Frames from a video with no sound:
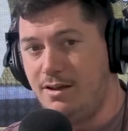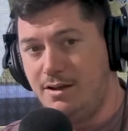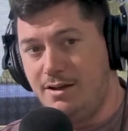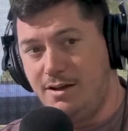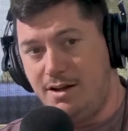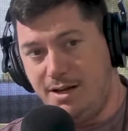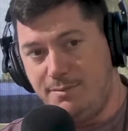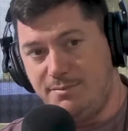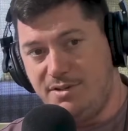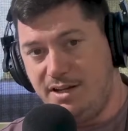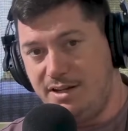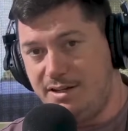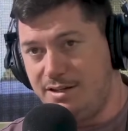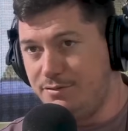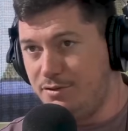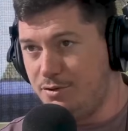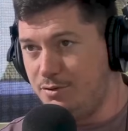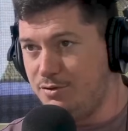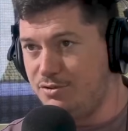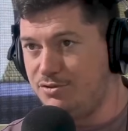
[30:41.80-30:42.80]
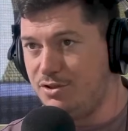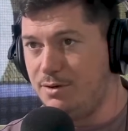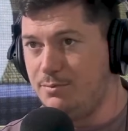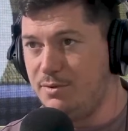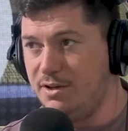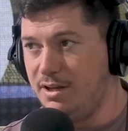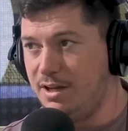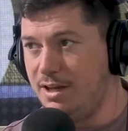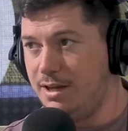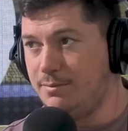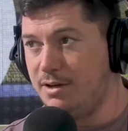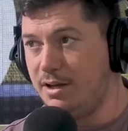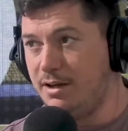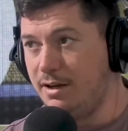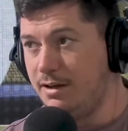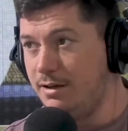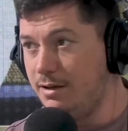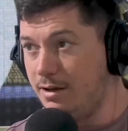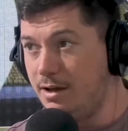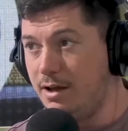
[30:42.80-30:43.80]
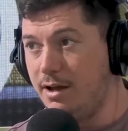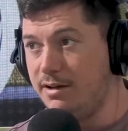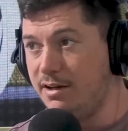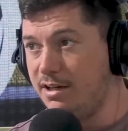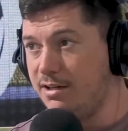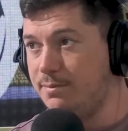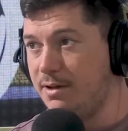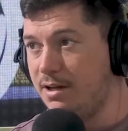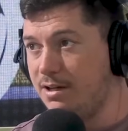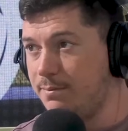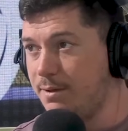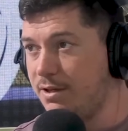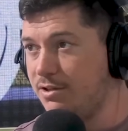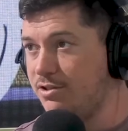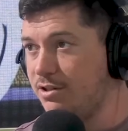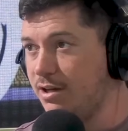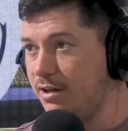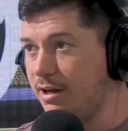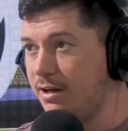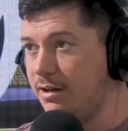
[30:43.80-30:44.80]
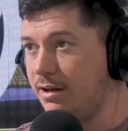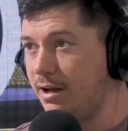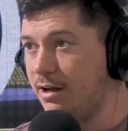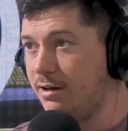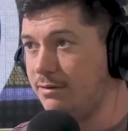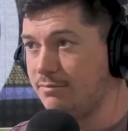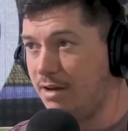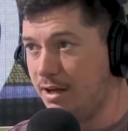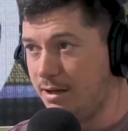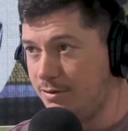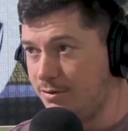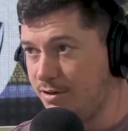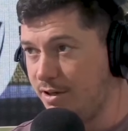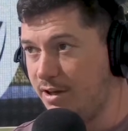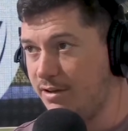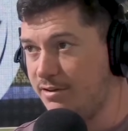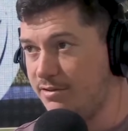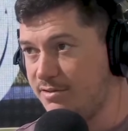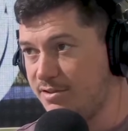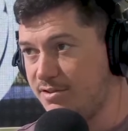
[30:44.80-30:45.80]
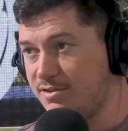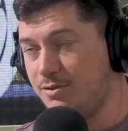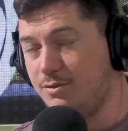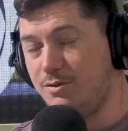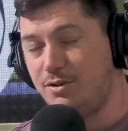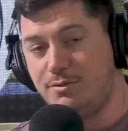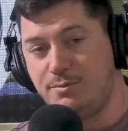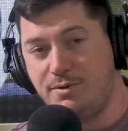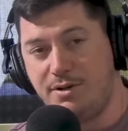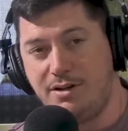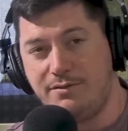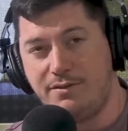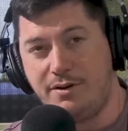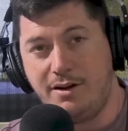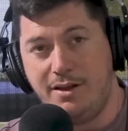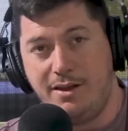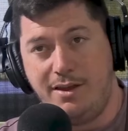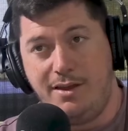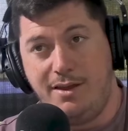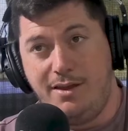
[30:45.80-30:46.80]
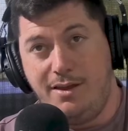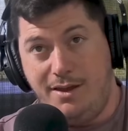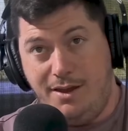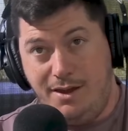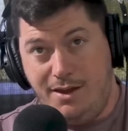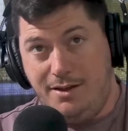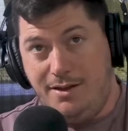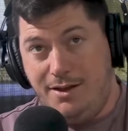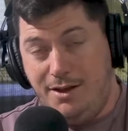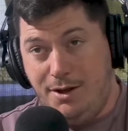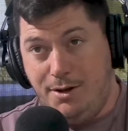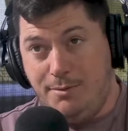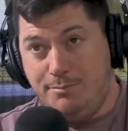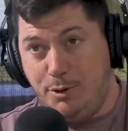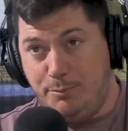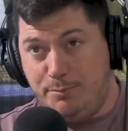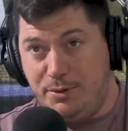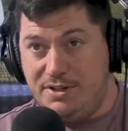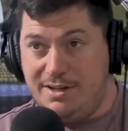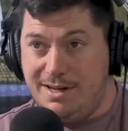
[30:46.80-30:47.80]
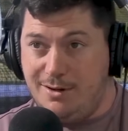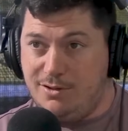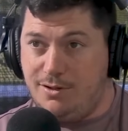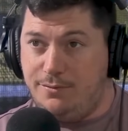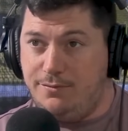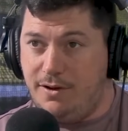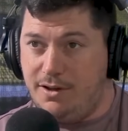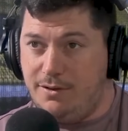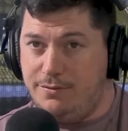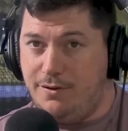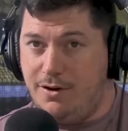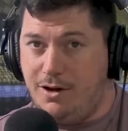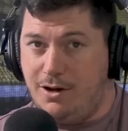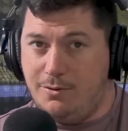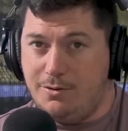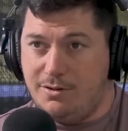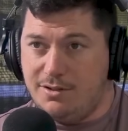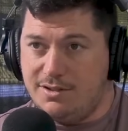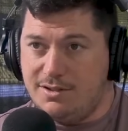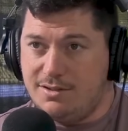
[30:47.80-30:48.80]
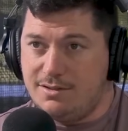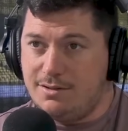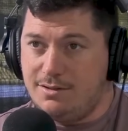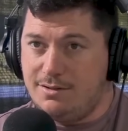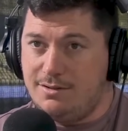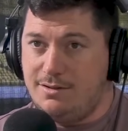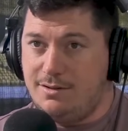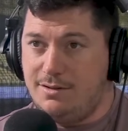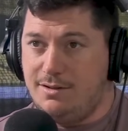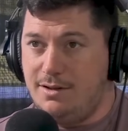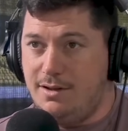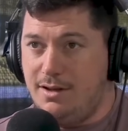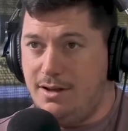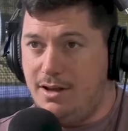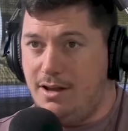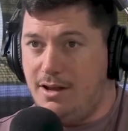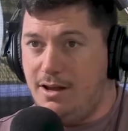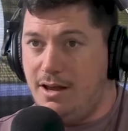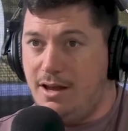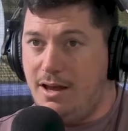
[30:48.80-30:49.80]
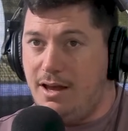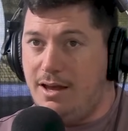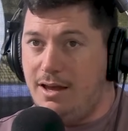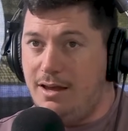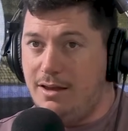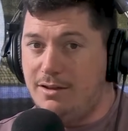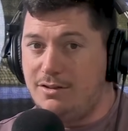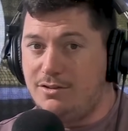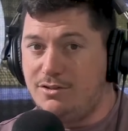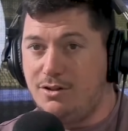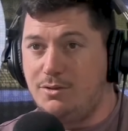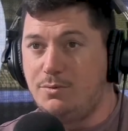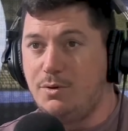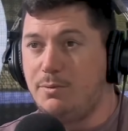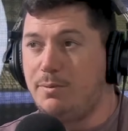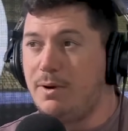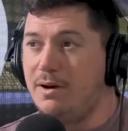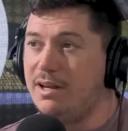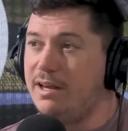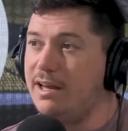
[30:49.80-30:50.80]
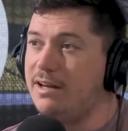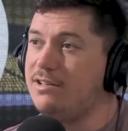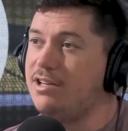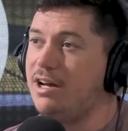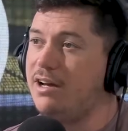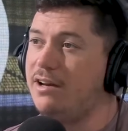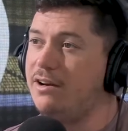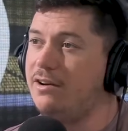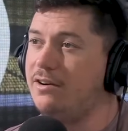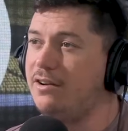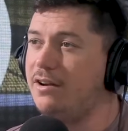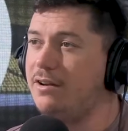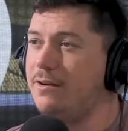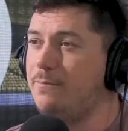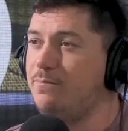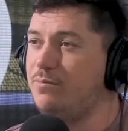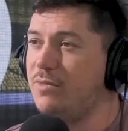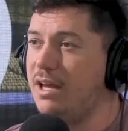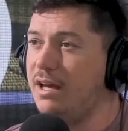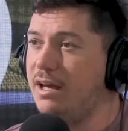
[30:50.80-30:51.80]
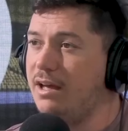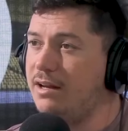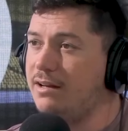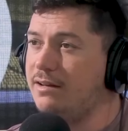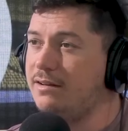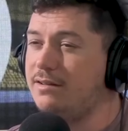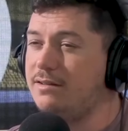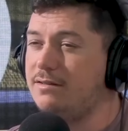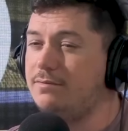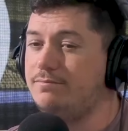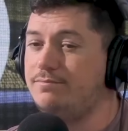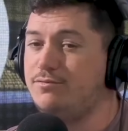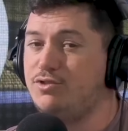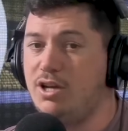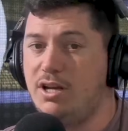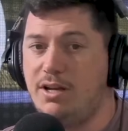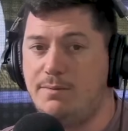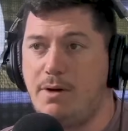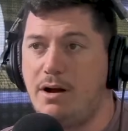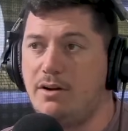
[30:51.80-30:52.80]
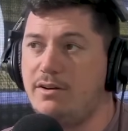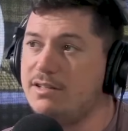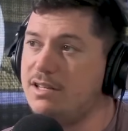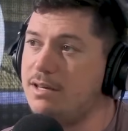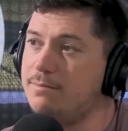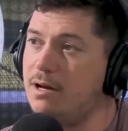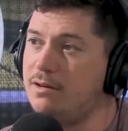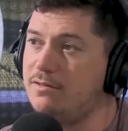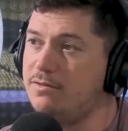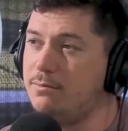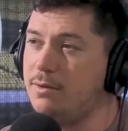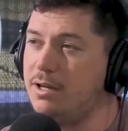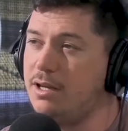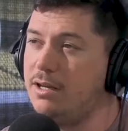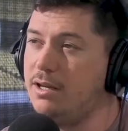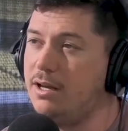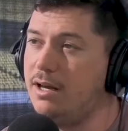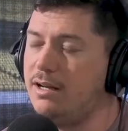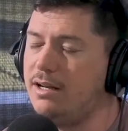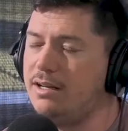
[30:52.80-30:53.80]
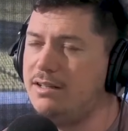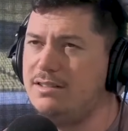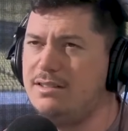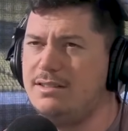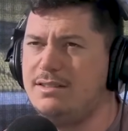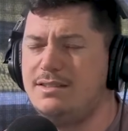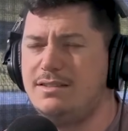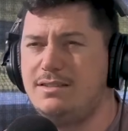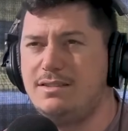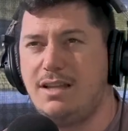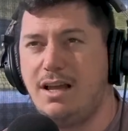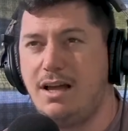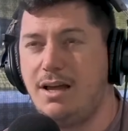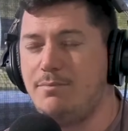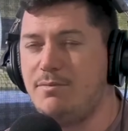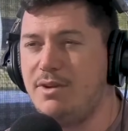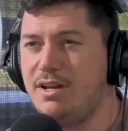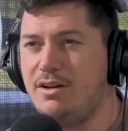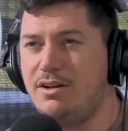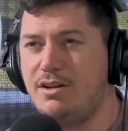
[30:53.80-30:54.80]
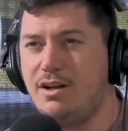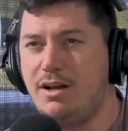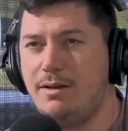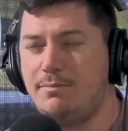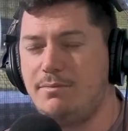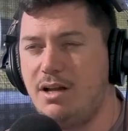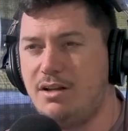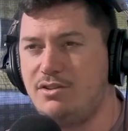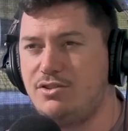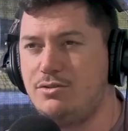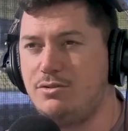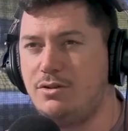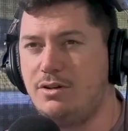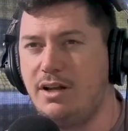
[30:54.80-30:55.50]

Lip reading: I'm thinking if you're going to try and win a game, like I need to be on the pitch, like I'm going to get us a score or whatever. But being down to 5 forwards, we were probably getting tired, and Jake Morris came on for me, and I'm not sure.